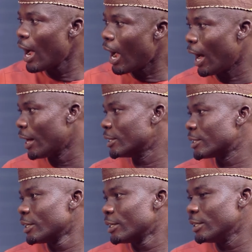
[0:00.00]

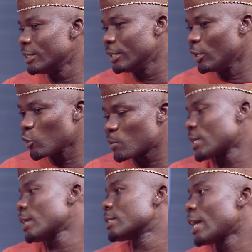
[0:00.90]
and the
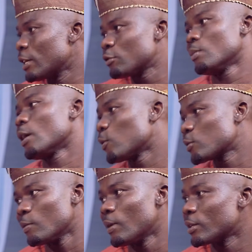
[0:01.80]
hospitality I give to my
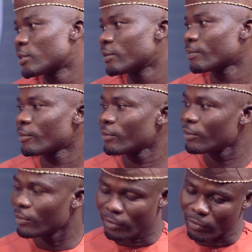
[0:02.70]
customers.
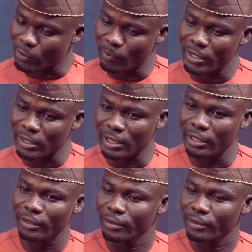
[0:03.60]
So basically.